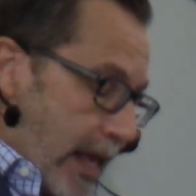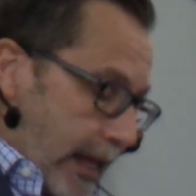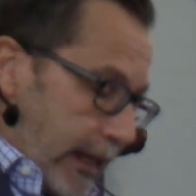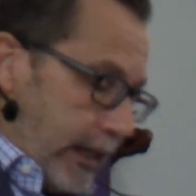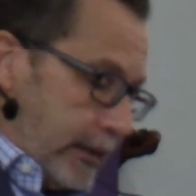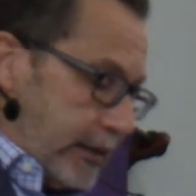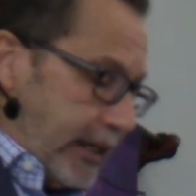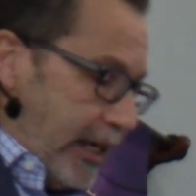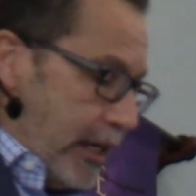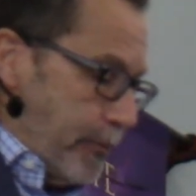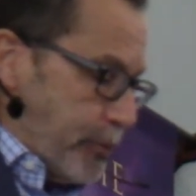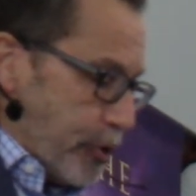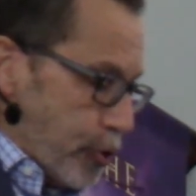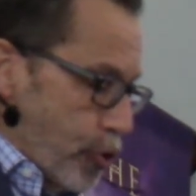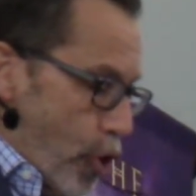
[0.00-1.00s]
It
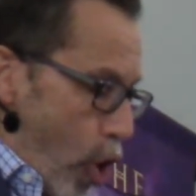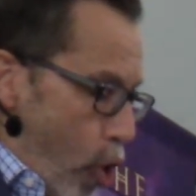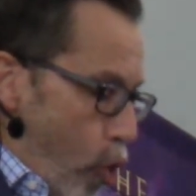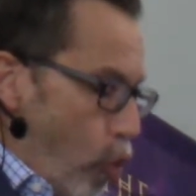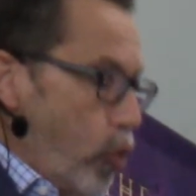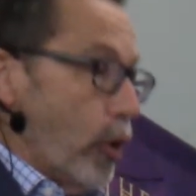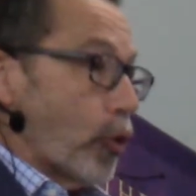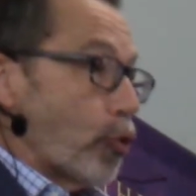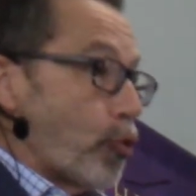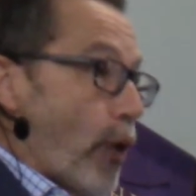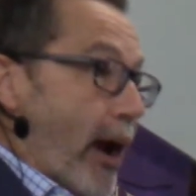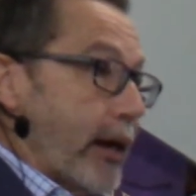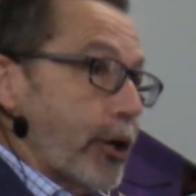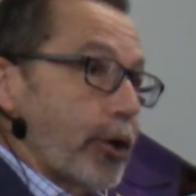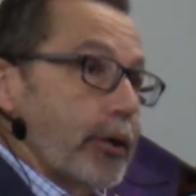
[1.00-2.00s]
keeps no
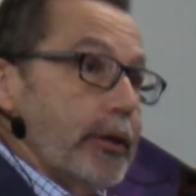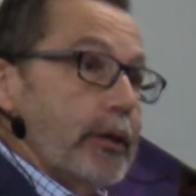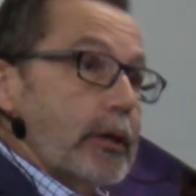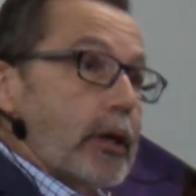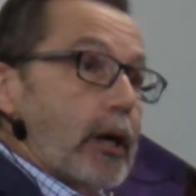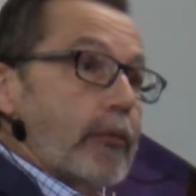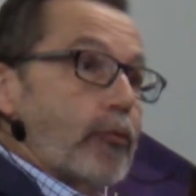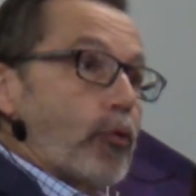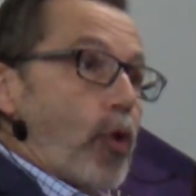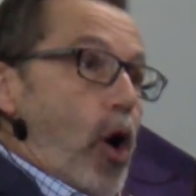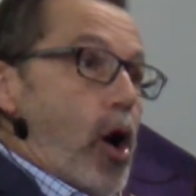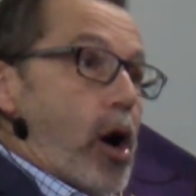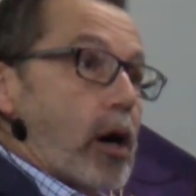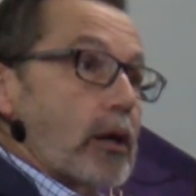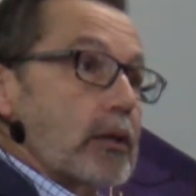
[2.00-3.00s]
record of
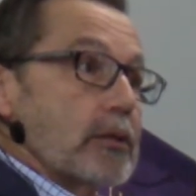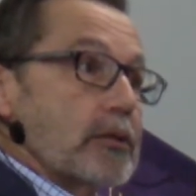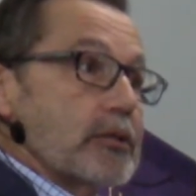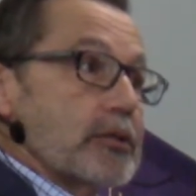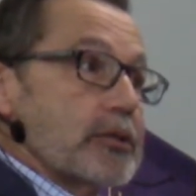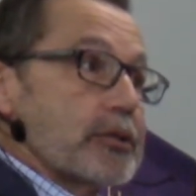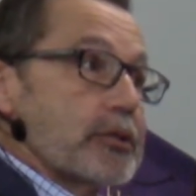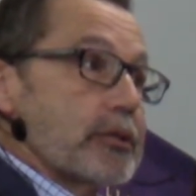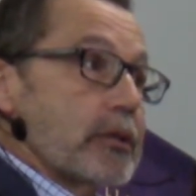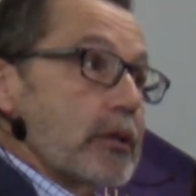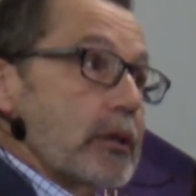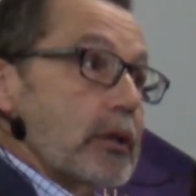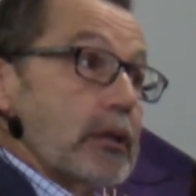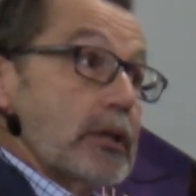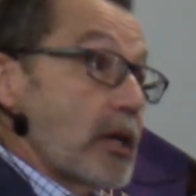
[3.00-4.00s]
wrong
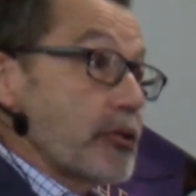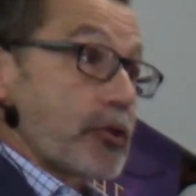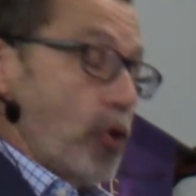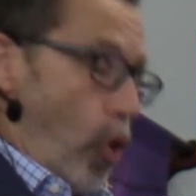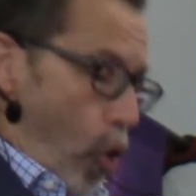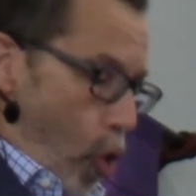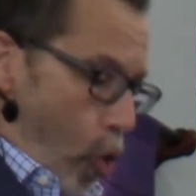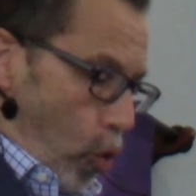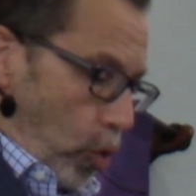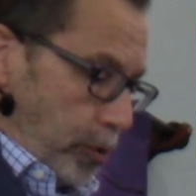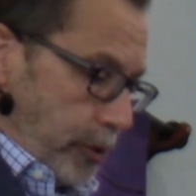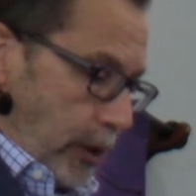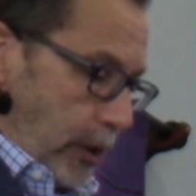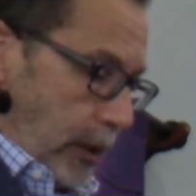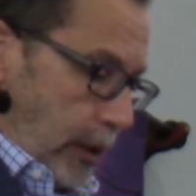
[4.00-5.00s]
doesn't
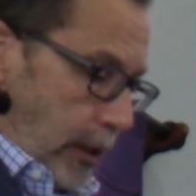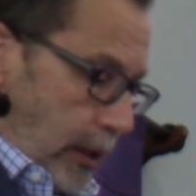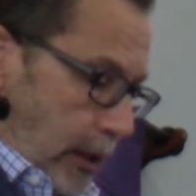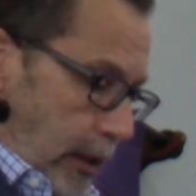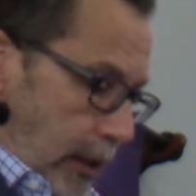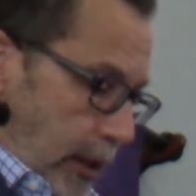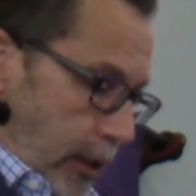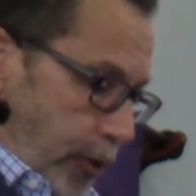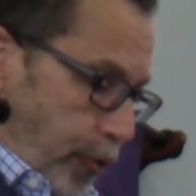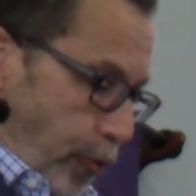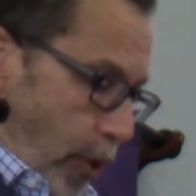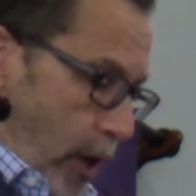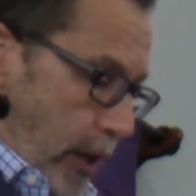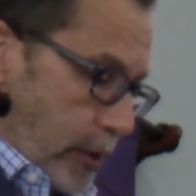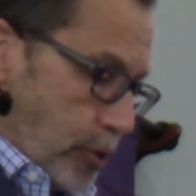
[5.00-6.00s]
hold a
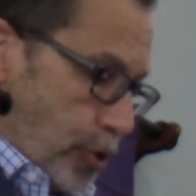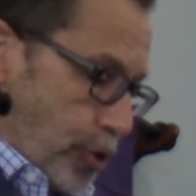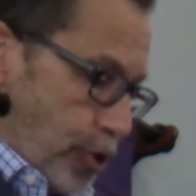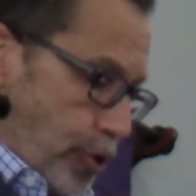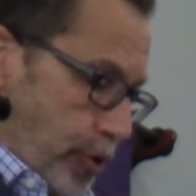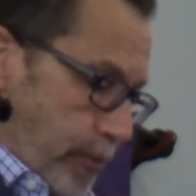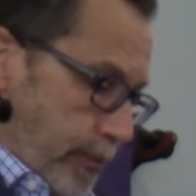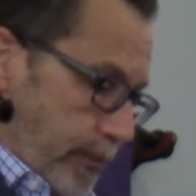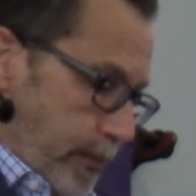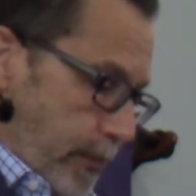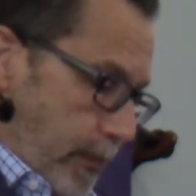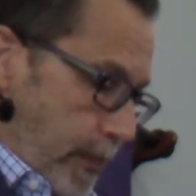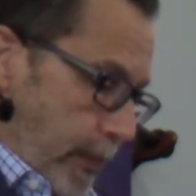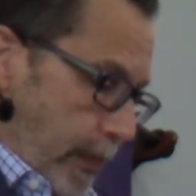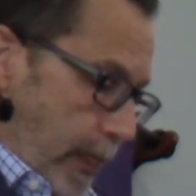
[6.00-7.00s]
grudge.
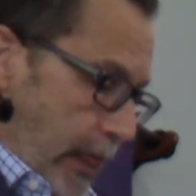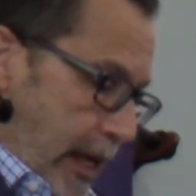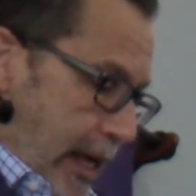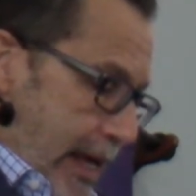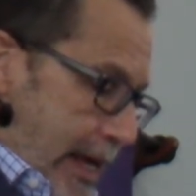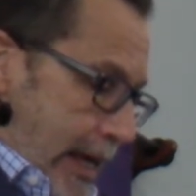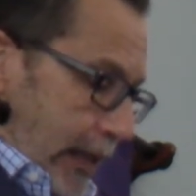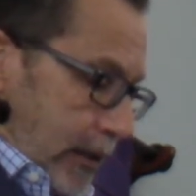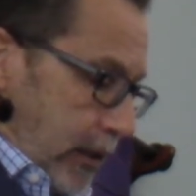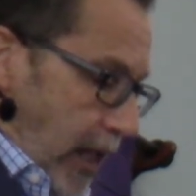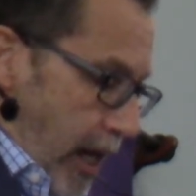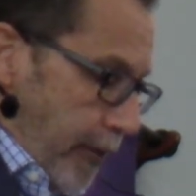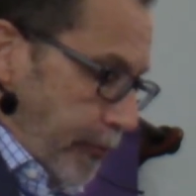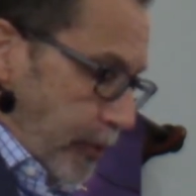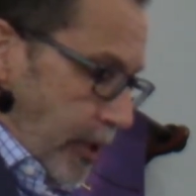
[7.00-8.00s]

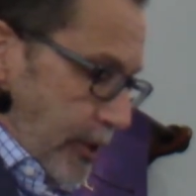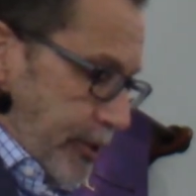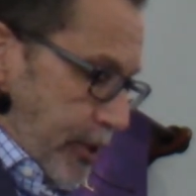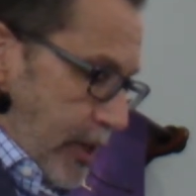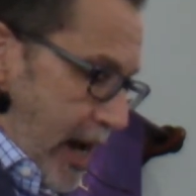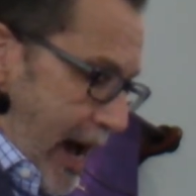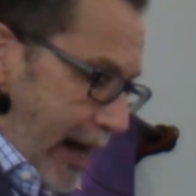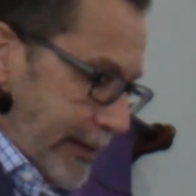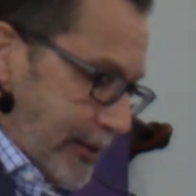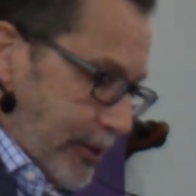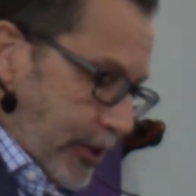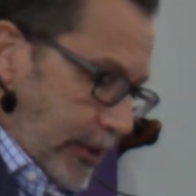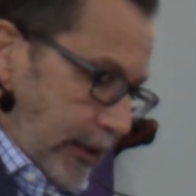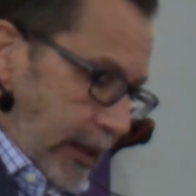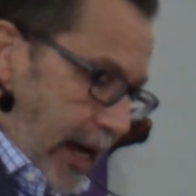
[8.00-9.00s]
Love does not
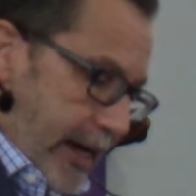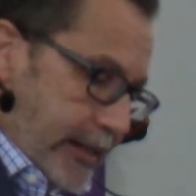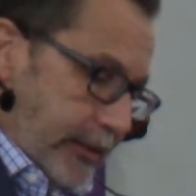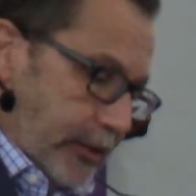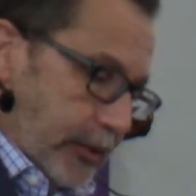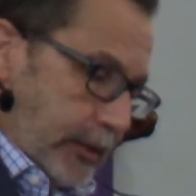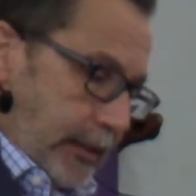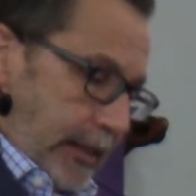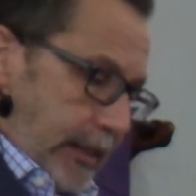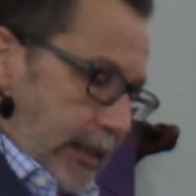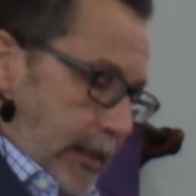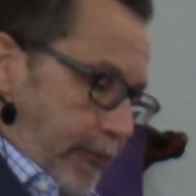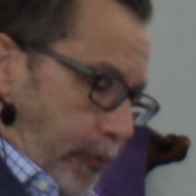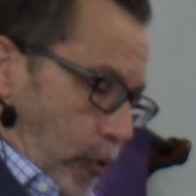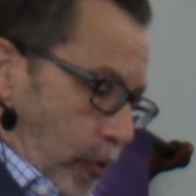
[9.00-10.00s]
delight in
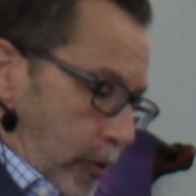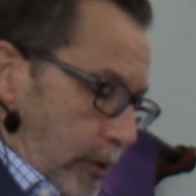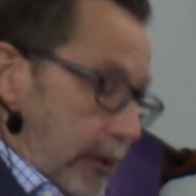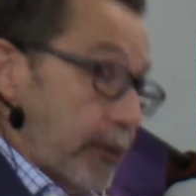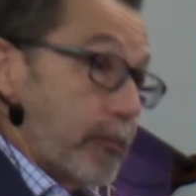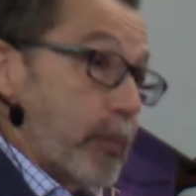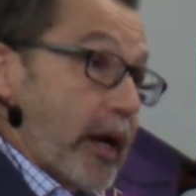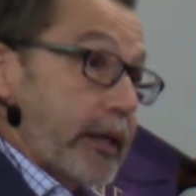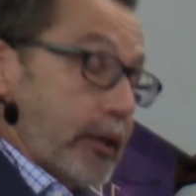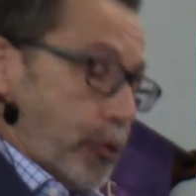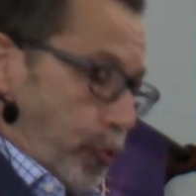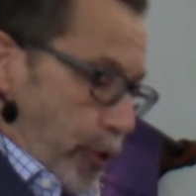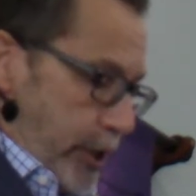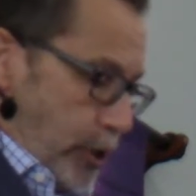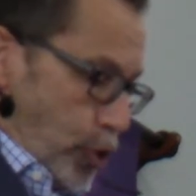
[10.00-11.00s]
evil, but
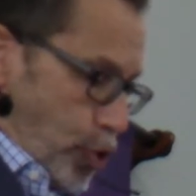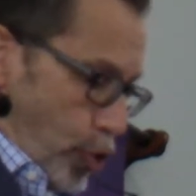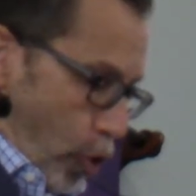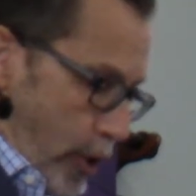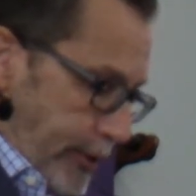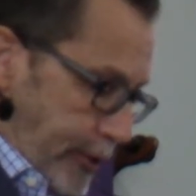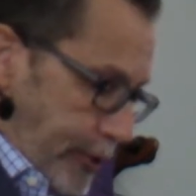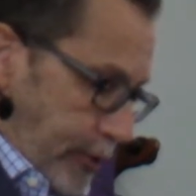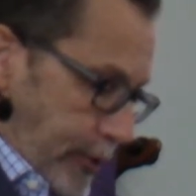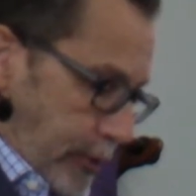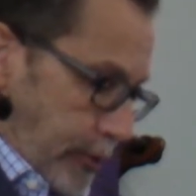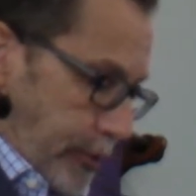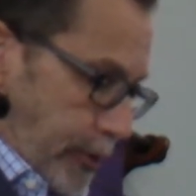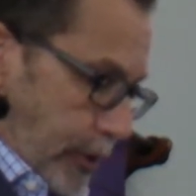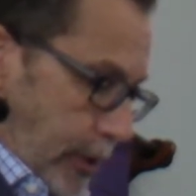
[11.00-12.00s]
it
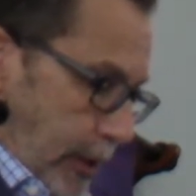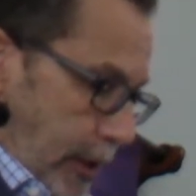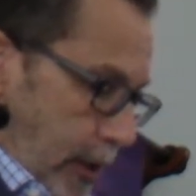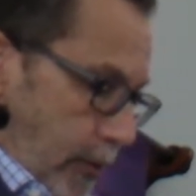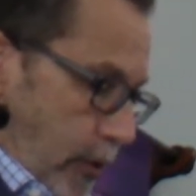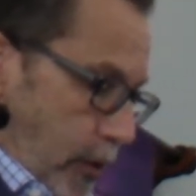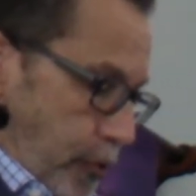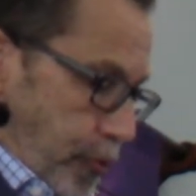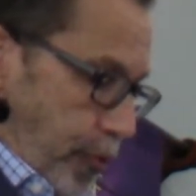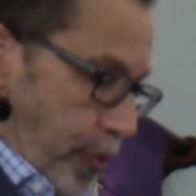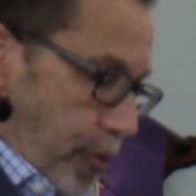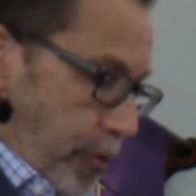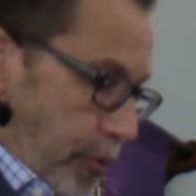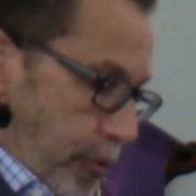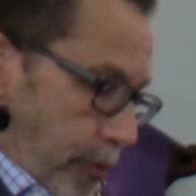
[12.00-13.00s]
rejoices in the
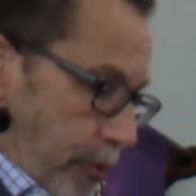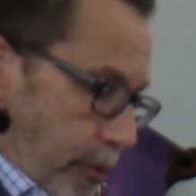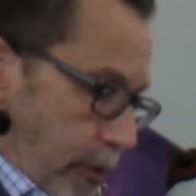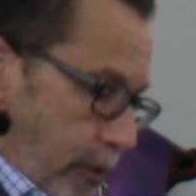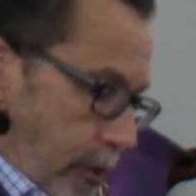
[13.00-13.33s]
truth.